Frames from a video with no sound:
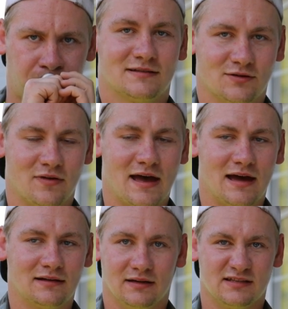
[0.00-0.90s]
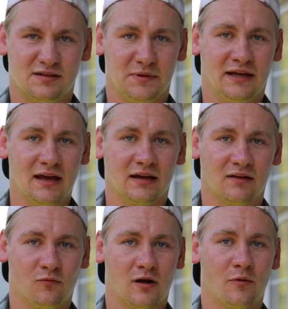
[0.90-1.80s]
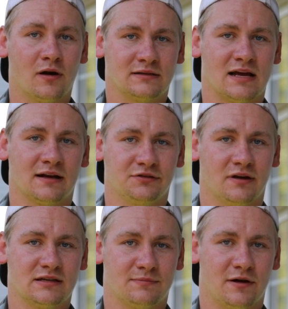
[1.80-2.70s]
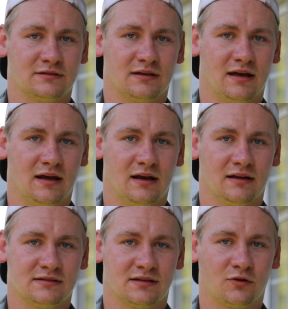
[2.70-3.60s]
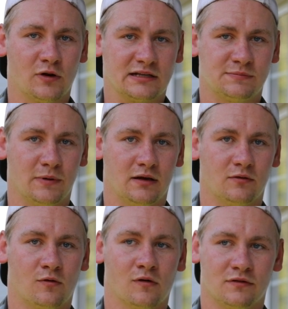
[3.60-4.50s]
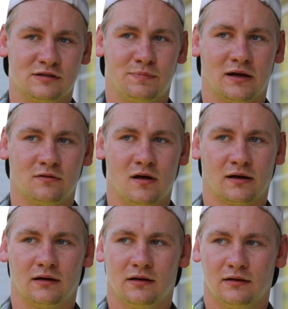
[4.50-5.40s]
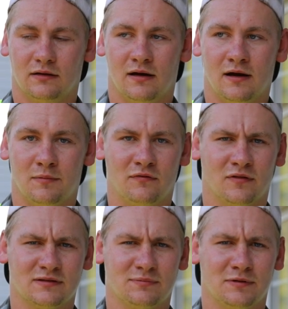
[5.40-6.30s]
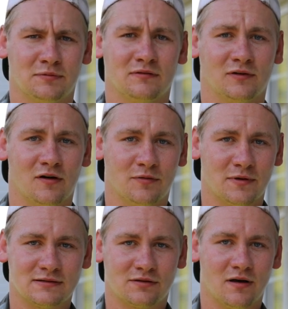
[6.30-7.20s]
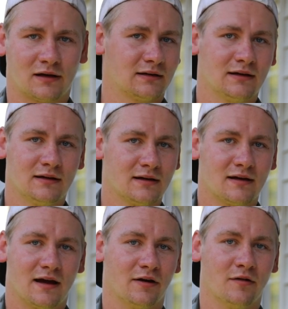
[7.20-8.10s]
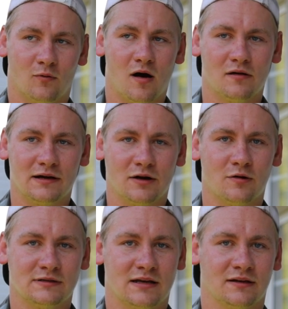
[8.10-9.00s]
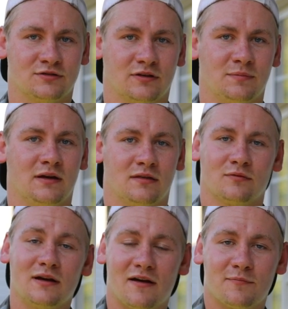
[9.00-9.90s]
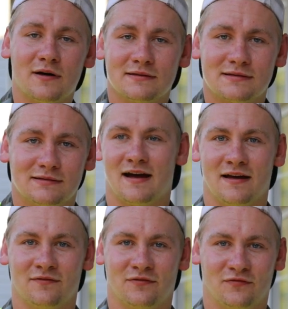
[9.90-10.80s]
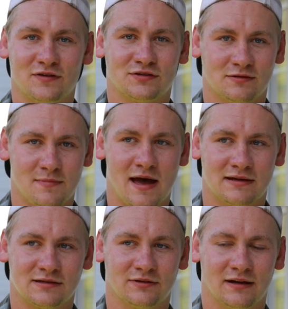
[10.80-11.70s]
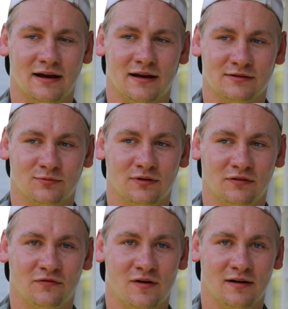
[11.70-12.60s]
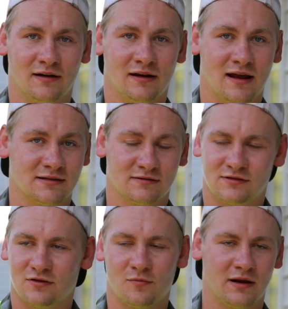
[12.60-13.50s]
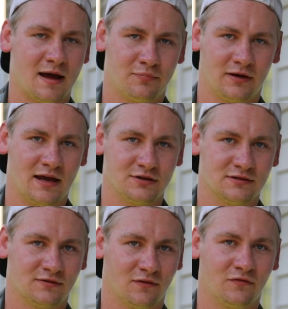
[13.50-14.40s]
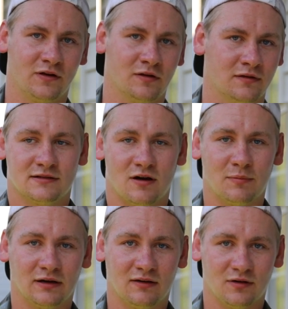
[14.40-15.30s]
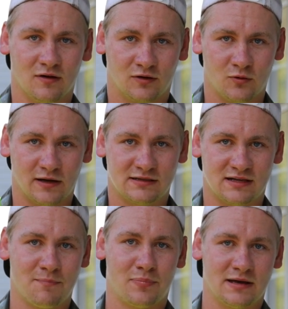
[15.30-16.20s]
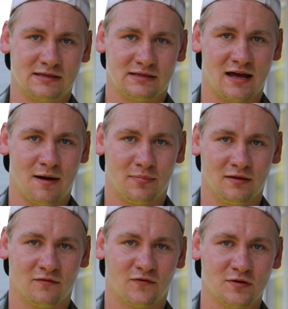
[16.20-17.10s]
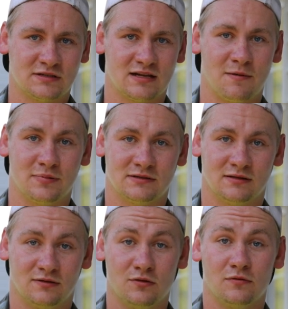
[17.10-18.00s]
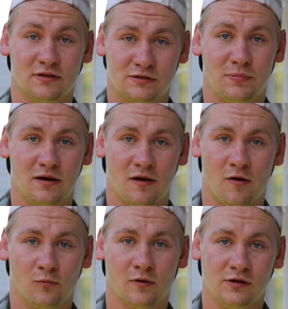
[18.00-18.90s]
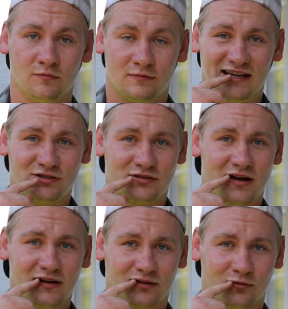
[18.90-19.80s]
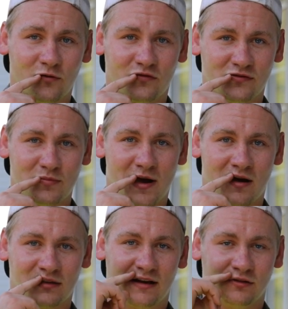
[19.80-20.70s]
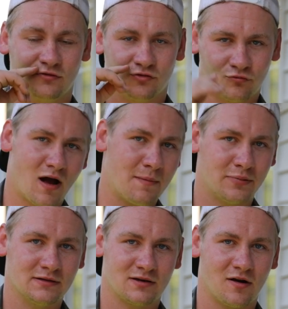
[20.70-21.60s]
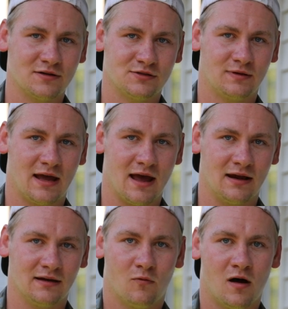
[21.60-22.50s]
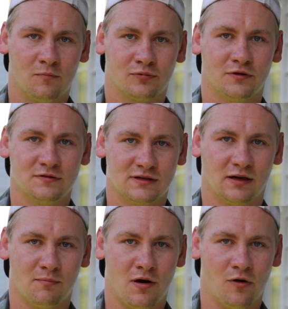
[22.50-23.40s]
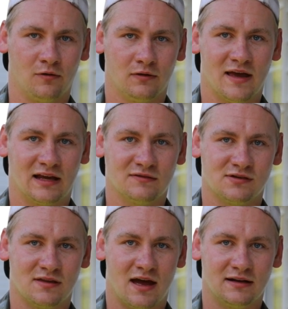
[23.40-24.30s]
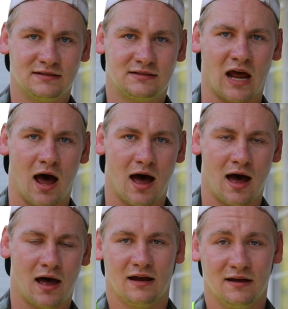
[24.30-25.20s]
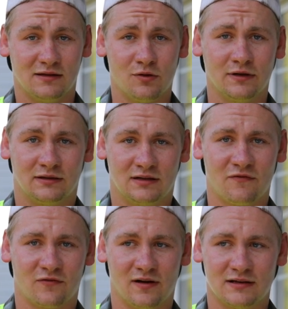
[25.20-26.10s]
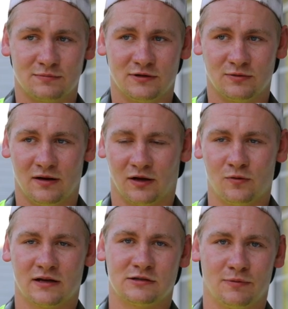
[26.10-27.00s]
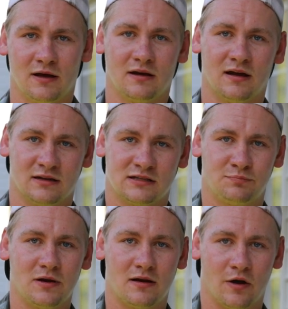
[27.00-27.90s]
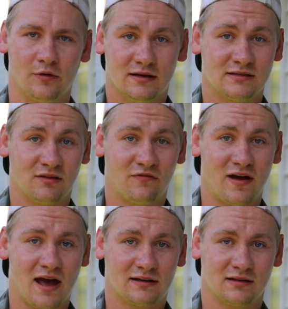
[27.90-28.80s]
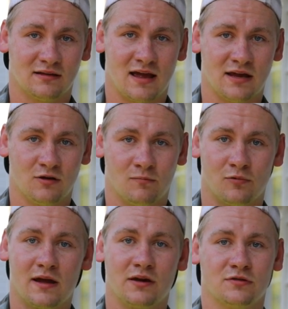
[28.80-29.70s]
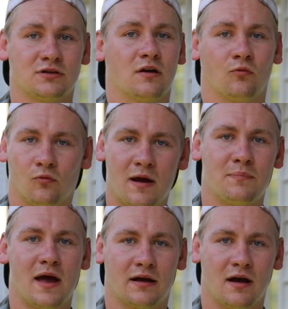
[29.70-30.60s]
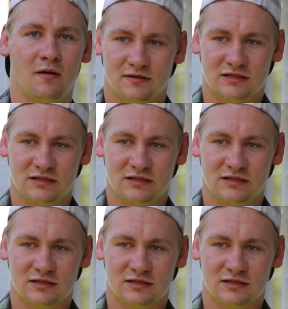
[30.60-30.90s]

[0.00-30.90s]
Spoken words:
So that is the beginning of what I want to talk to you guys about today, and it's the quick spit or the spit cluck. I've heard some people even call it the buzz cluck. I don't know. All I know is that it took me 3.5 months. I have officially mastered it, and it's really fun, and it has so many applications for the field. So I'm gonna give you a quick step-by-step, and the first step is to do the spit note, where you get your tongue at the roof of your mouth, and you drop it as hard as you can while producing a moan. And that gives you that And the only difference between a quick spit and a spit note is the fact that you're bringing your tongue right back up.